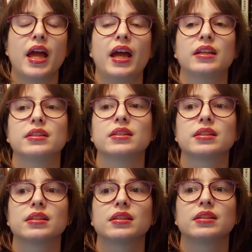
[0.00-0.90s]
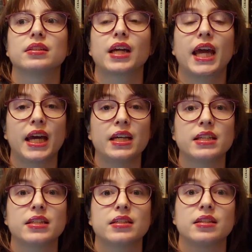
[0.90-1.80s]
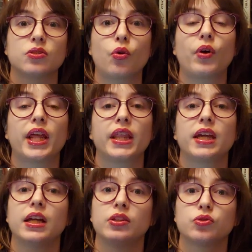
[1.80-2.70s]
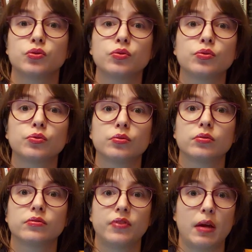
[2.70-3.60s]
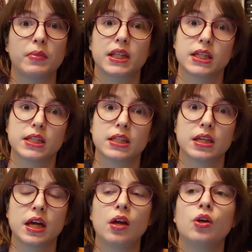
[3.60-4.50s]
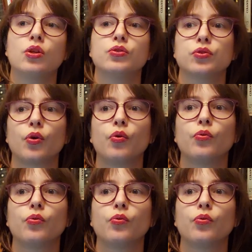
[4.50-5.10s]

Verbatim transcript: and the case is already in two families so